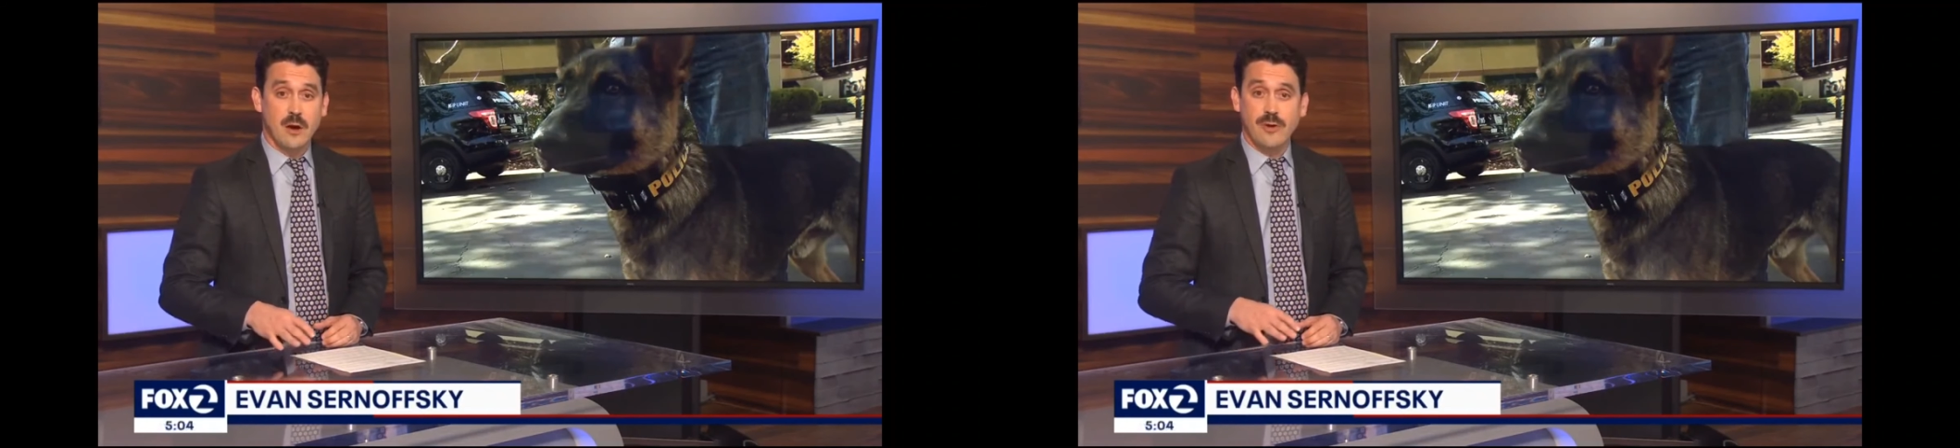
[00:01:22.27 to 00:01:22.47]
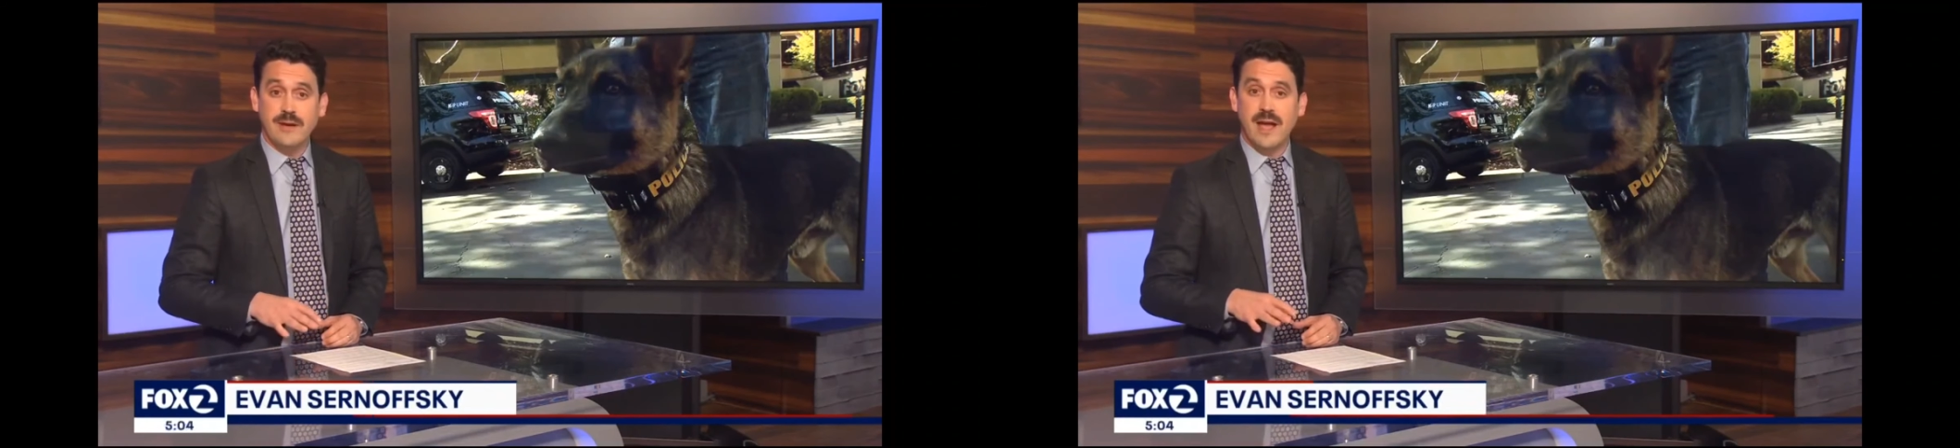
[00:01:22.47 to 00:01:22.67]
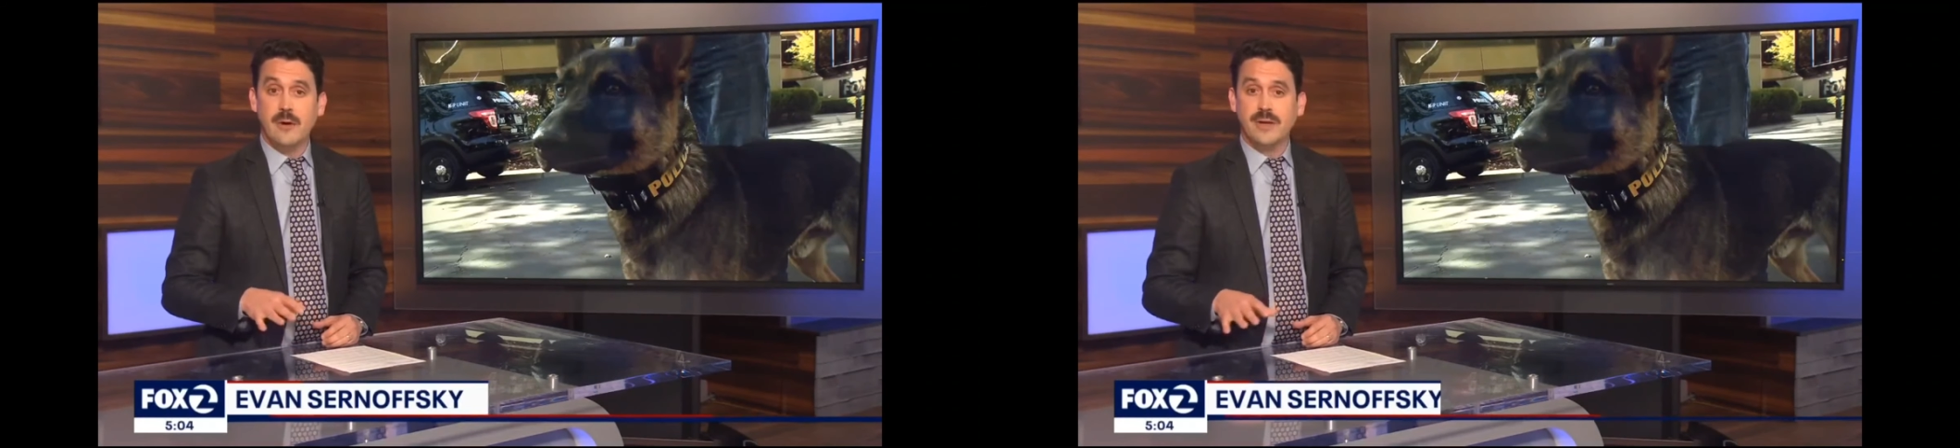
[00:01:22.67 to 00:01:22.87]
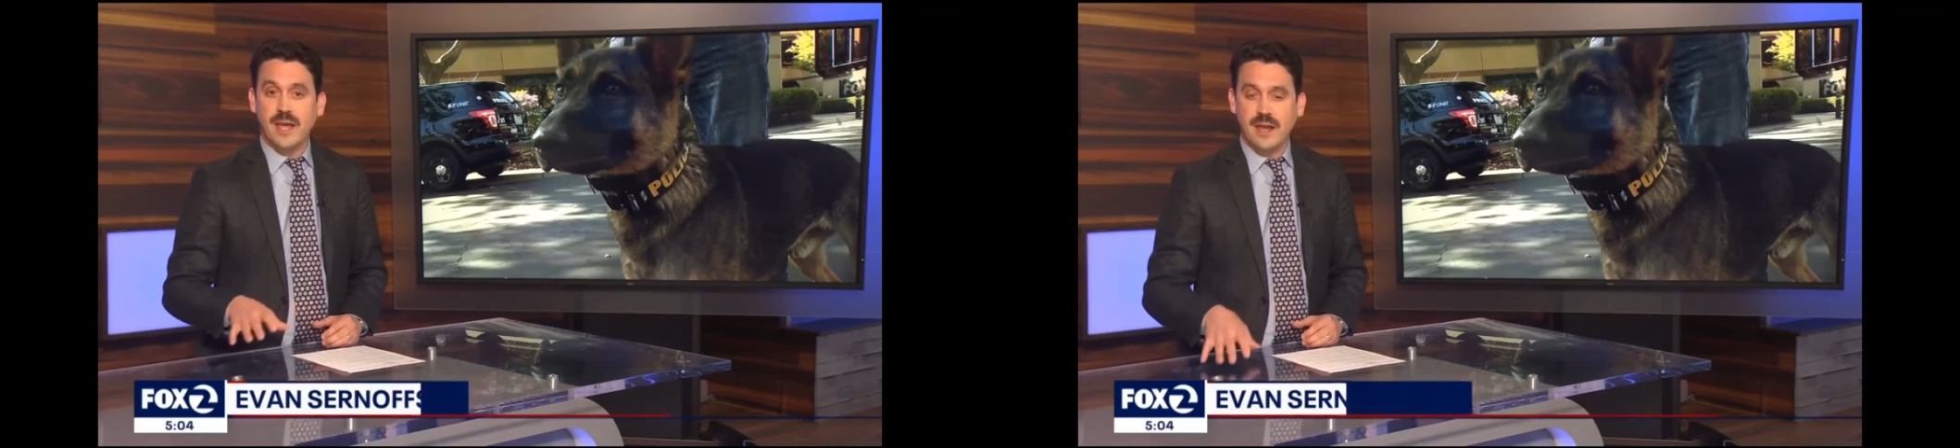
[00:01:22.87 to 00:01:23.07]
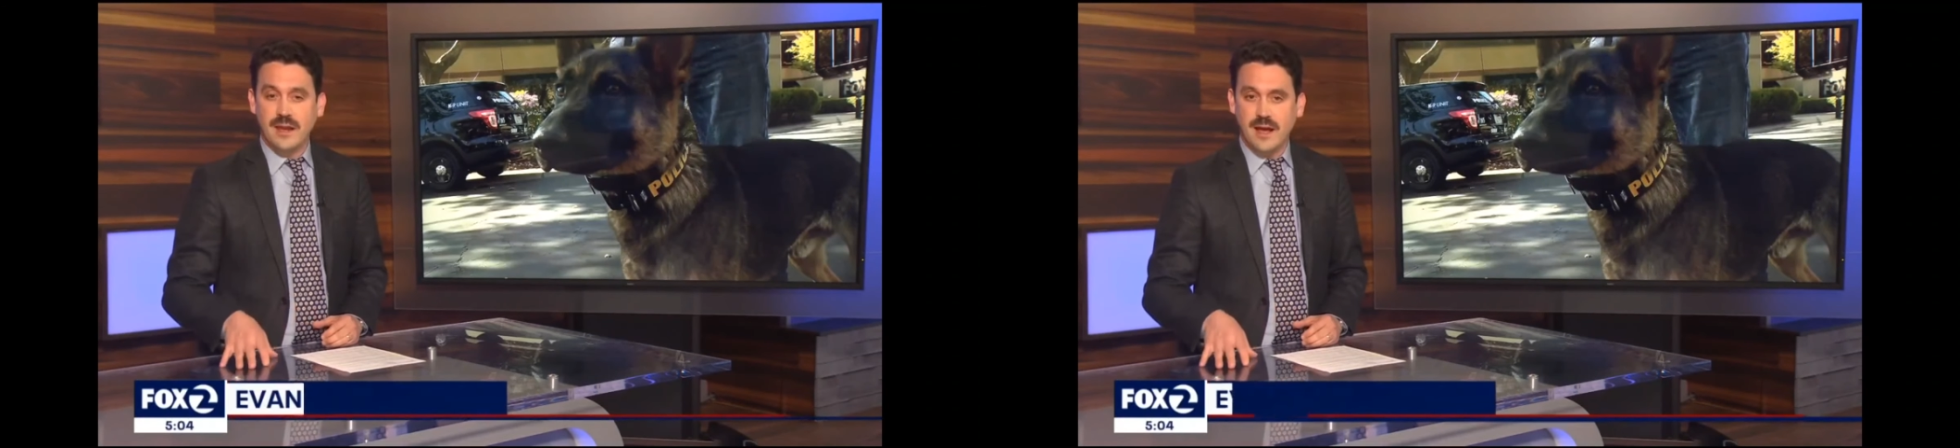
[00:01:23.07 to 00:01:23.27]
around how
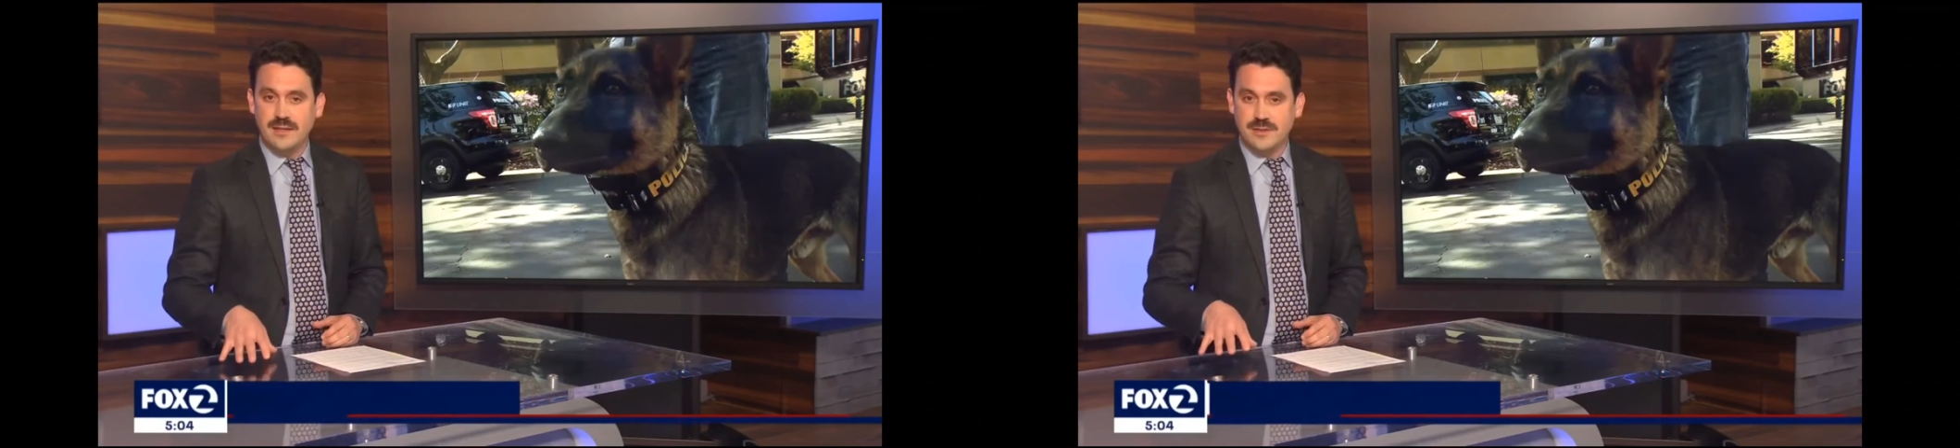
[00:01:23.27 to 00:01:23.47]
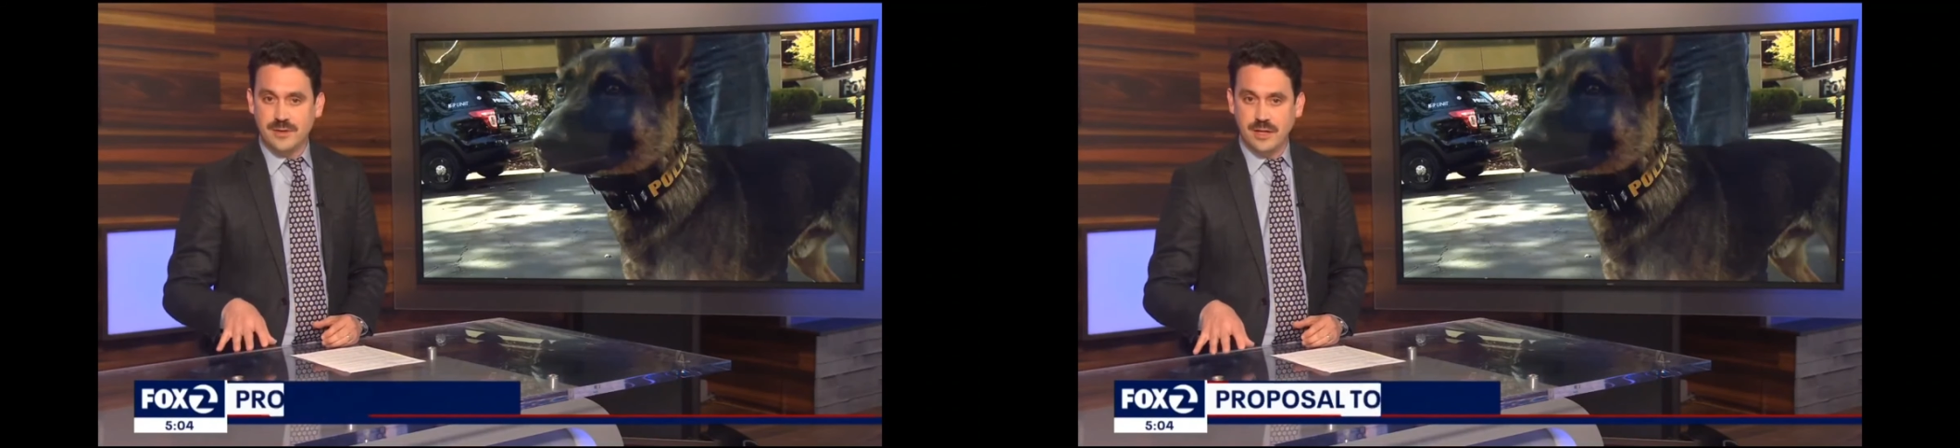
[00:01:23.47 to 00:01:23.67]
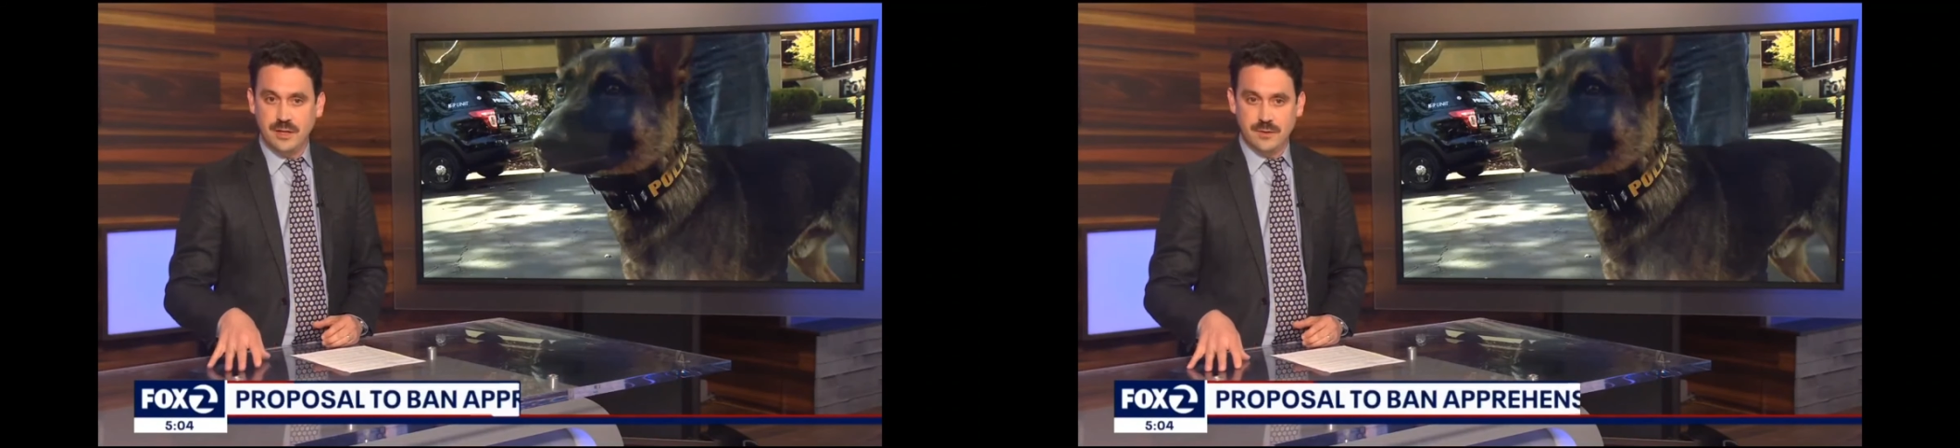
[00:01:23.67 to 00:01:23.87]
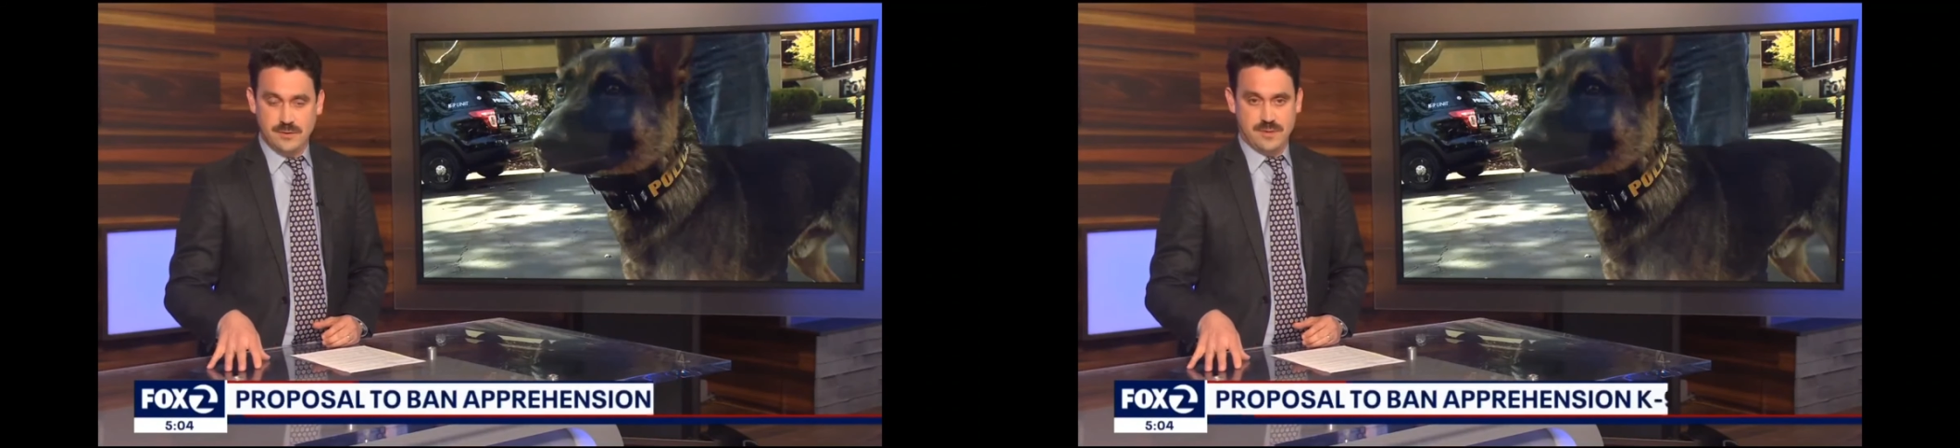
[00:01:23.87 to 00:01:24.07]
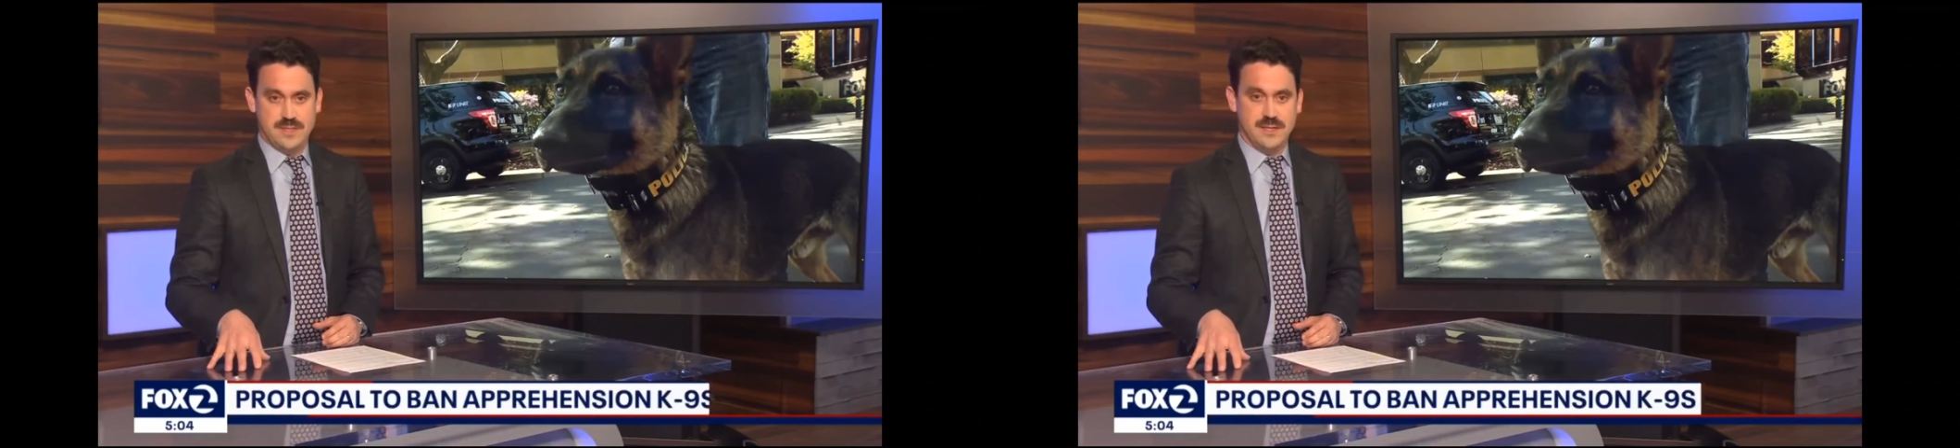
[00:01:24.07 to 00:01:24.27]
canines are
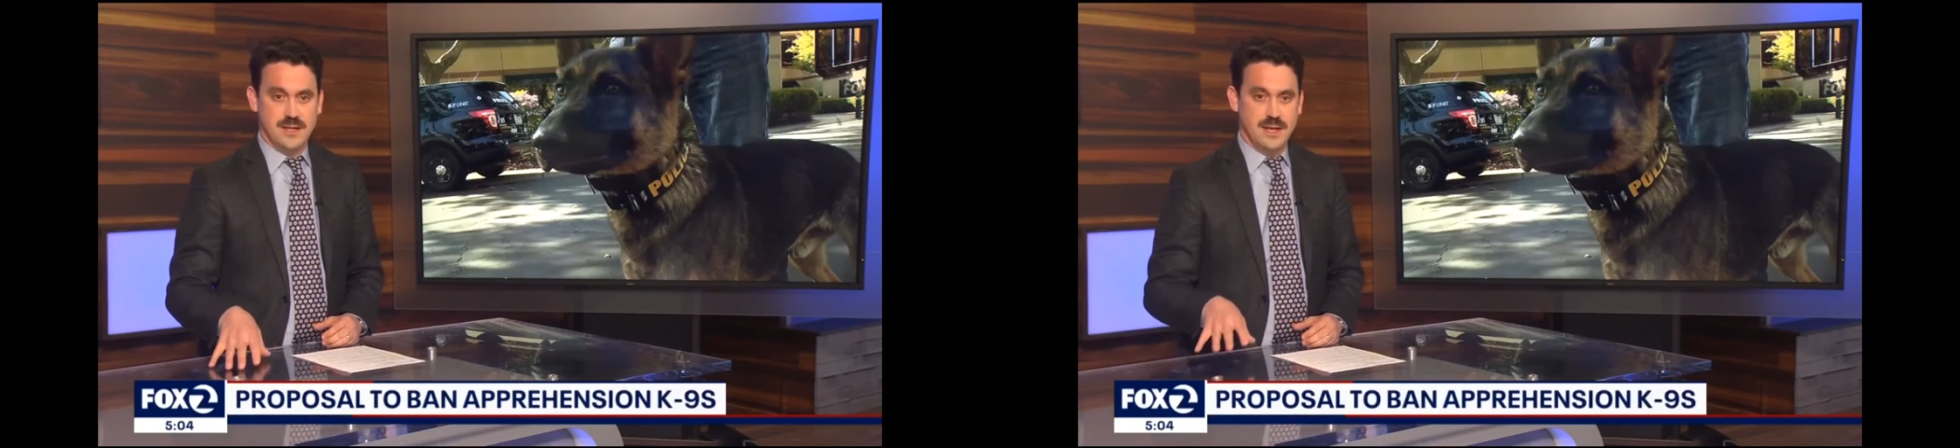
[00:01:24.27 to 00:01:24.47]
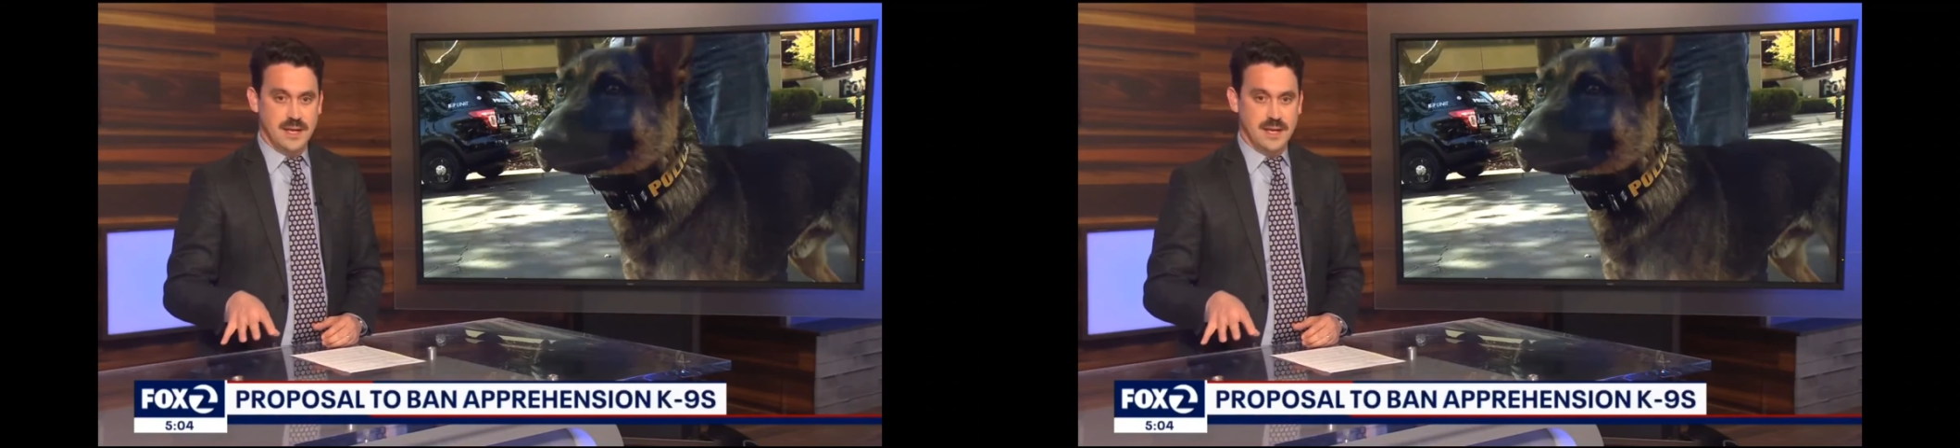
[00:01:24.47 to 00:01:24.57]
used.